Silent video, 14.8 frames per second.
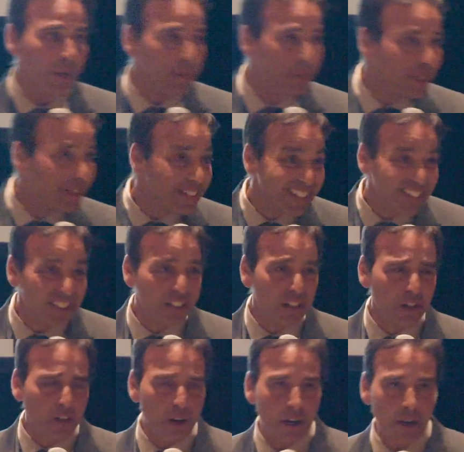When am I going to get to
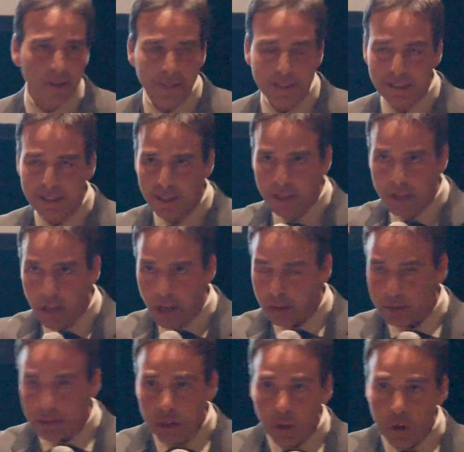lacrosse?
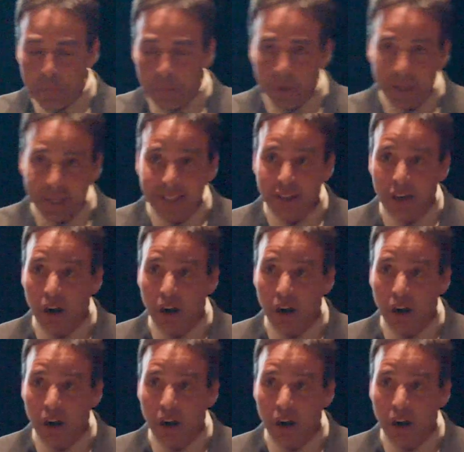Putting